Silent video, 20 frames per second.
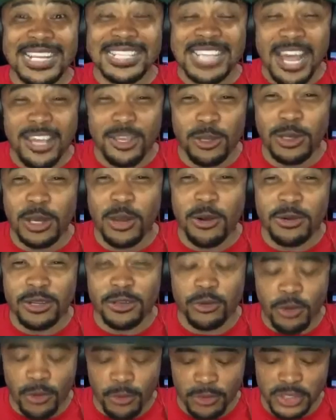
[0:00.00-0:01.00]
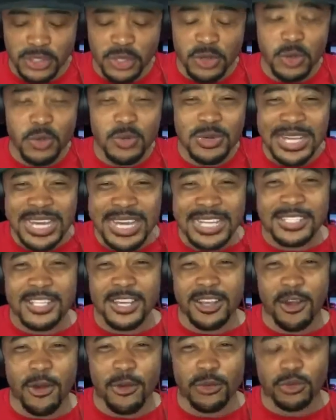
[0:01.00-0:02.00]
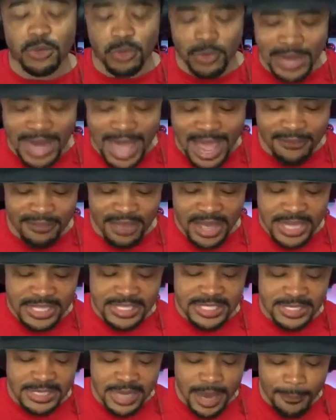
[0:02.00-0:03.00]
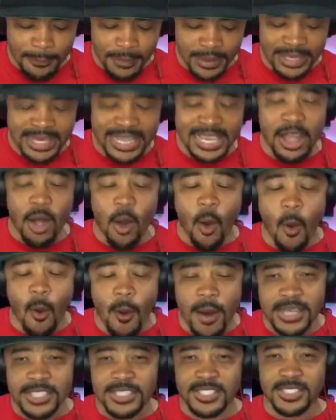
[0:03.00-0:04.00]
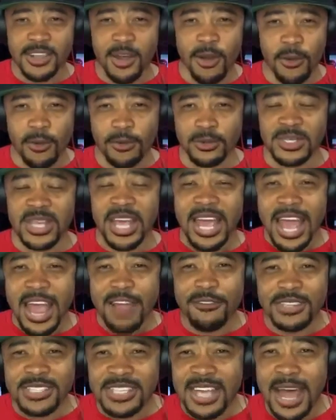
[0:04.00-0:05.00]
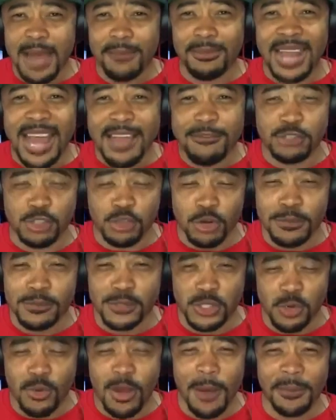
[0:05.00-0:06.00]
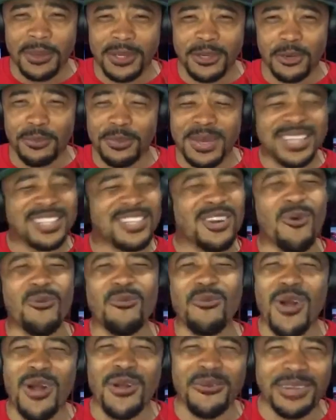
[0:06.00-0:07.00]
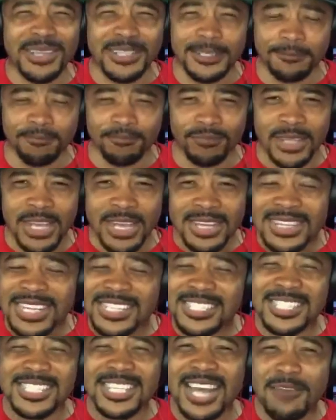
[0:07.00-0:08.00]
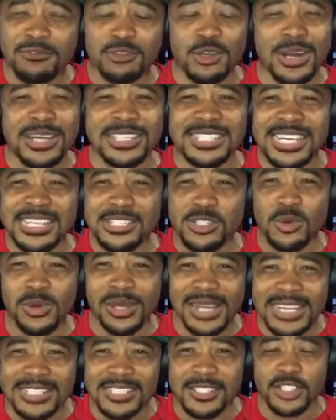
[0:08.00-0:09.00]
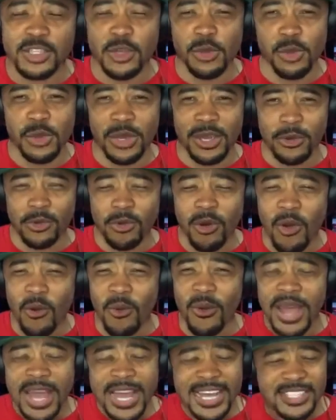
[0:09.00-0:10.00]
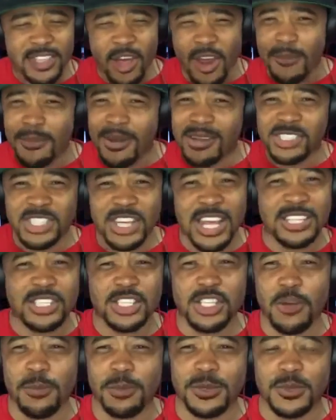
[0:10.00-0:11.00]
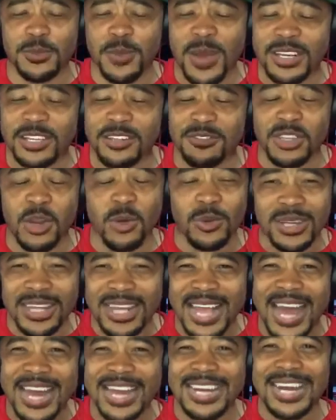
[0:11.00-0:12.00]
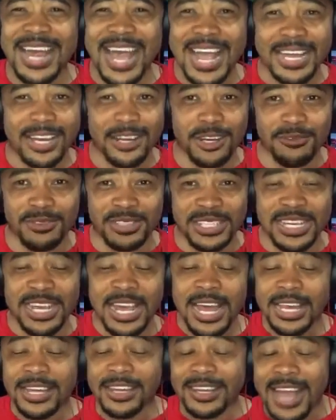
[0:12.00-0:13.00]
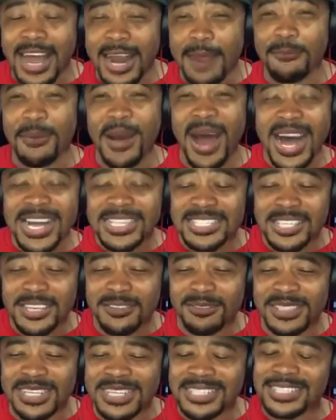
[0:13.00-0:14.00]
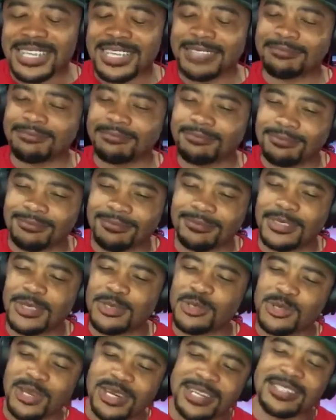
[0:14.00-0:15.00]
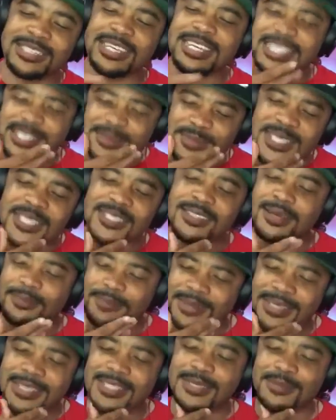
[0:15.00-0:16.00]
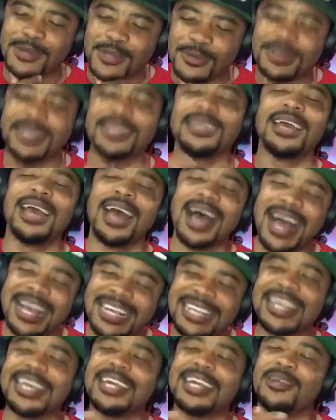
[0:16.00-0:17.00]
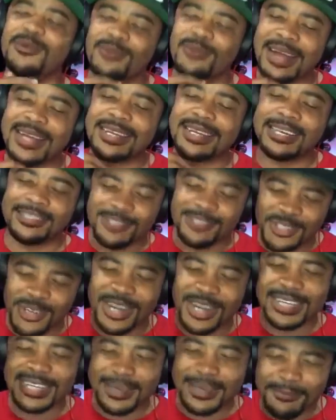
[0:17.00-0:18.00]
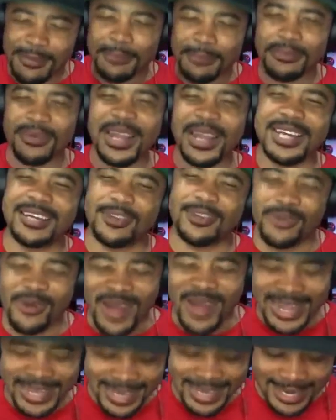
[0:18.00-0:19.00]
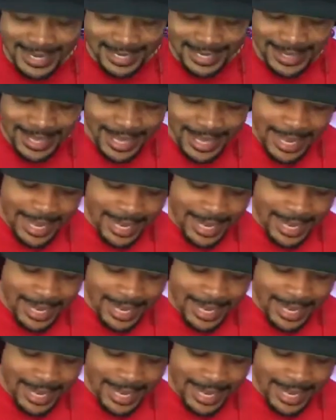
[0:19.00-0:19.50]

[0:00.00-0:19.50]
That's how you learn and grow. So you need to go through life stumbling on stones. Every time life trips you up a little bit, don't worry. That's just life trying to teach you a lesson so you can grow. It's all about changing your perspective. Don't look at it negatively. Look at it positively and say, you're trying to teach me something in this moment. I get it right now. You're trying to get my brain to grow. I get it.